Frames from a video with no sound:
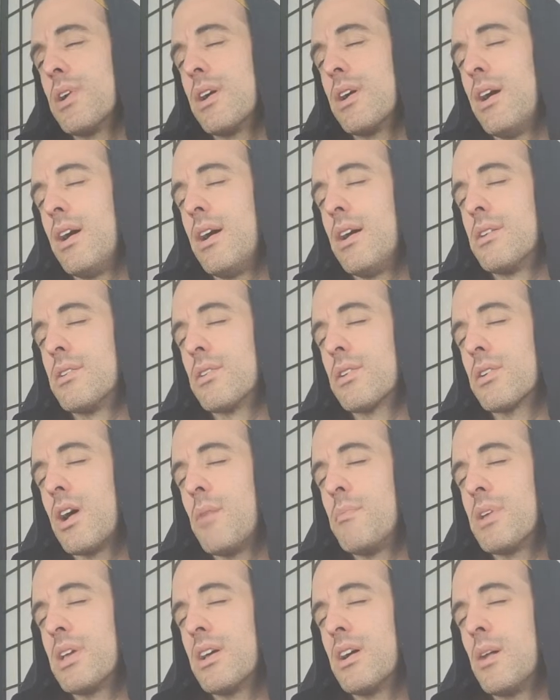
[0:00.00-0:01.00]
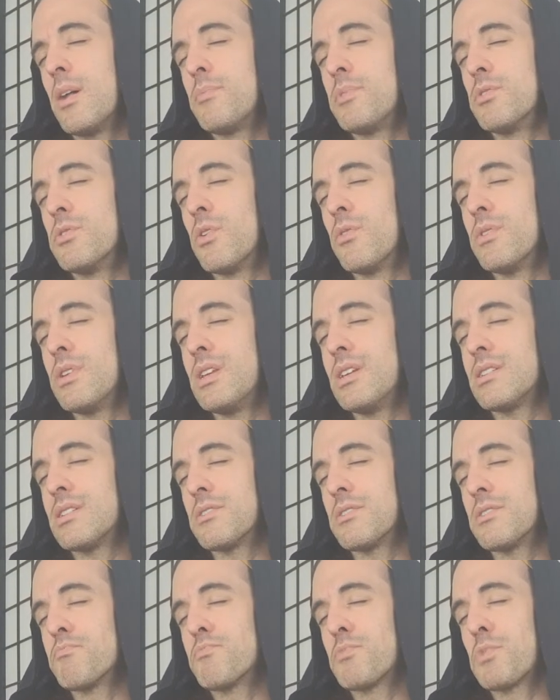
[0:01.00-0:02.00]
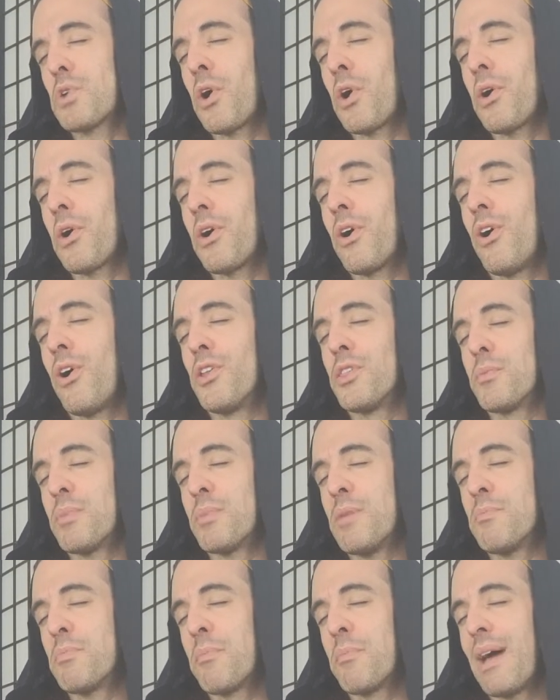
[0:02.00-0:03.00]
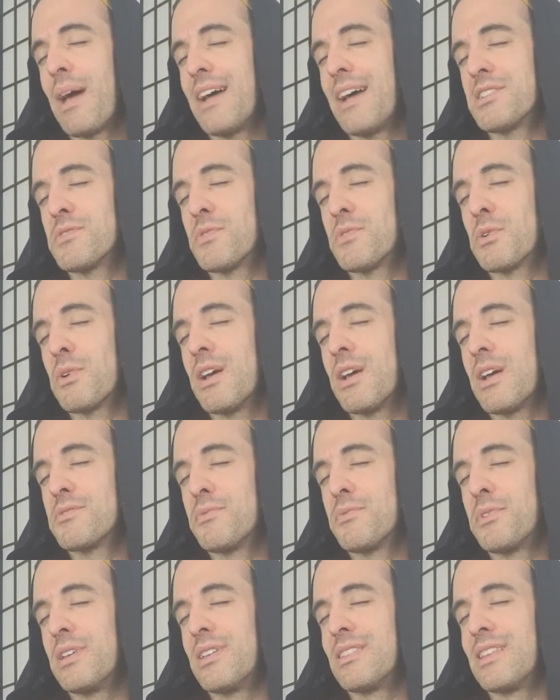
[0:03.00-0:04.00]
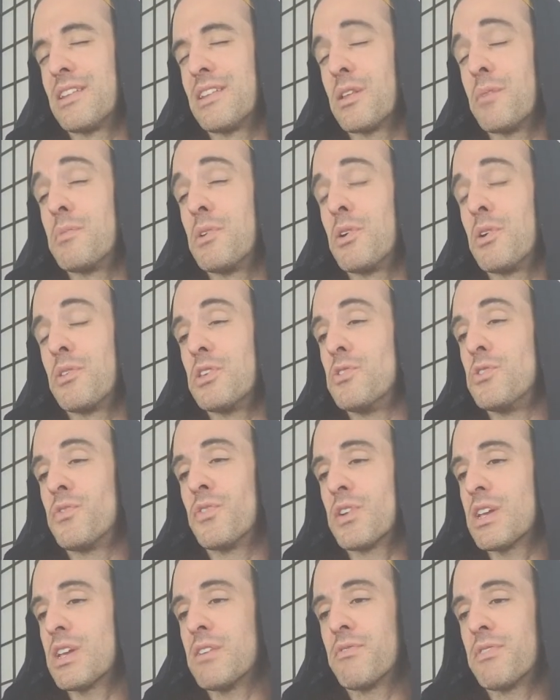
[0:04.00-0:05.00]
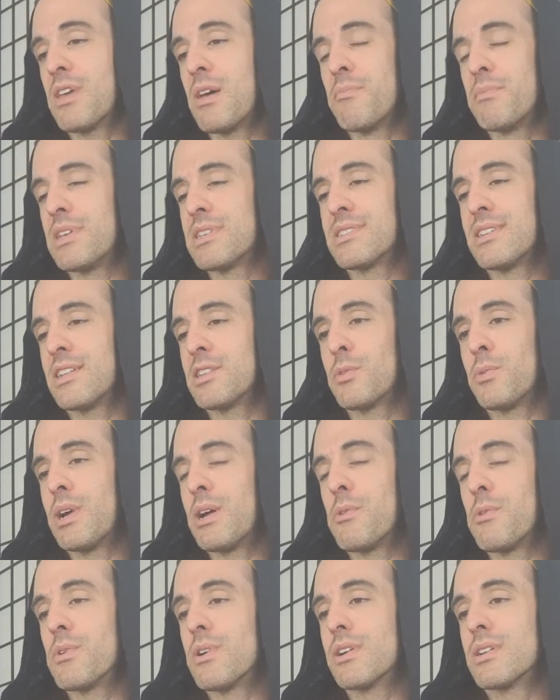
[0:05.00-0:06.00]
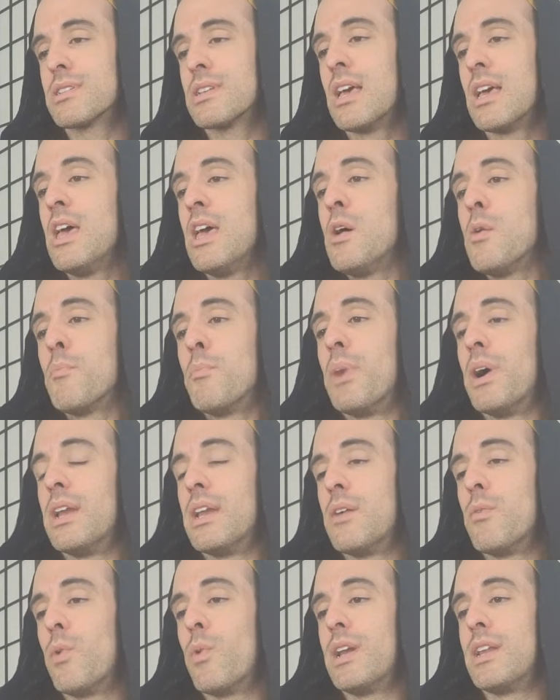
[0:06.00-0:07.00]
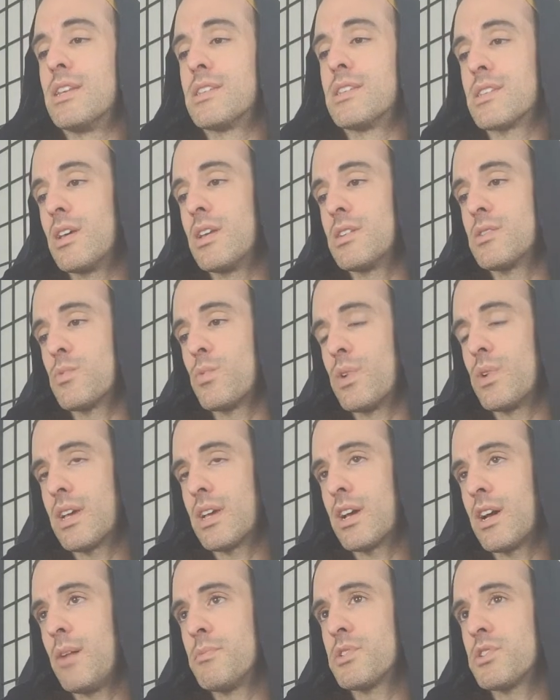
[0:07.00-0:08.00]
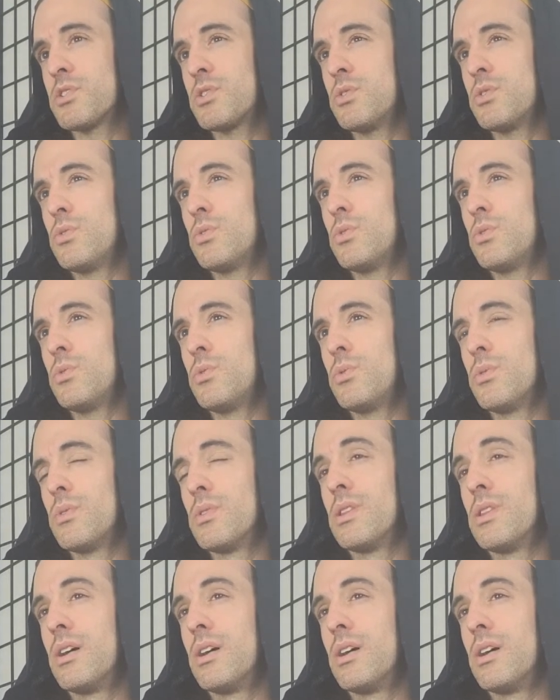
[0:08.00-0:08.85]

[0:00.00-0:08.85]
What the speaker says: on or coming up, you don't need to call the people passive aggressively and let them know that you forgive them. That's not the way it works. But when when it comes to